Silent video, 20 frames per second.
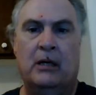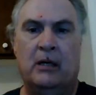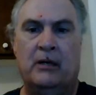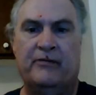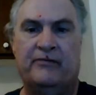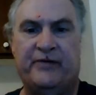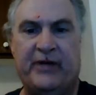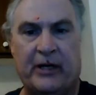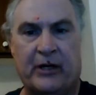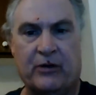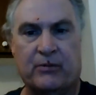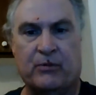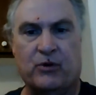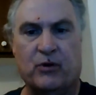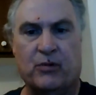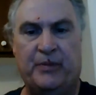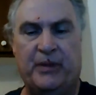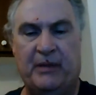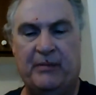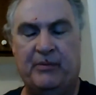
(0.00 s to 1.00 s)
of 10 or
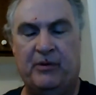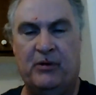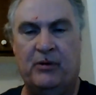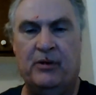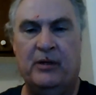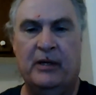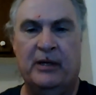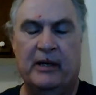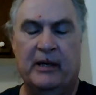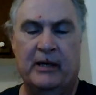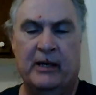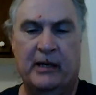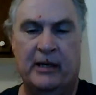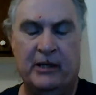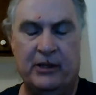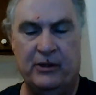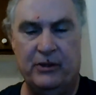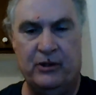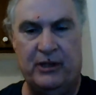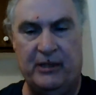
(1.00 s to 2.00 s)
more people,
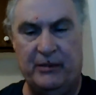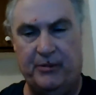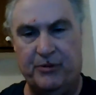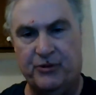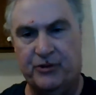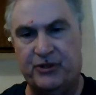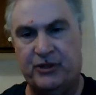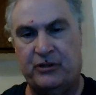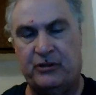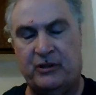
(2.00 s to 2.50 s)
and you keep your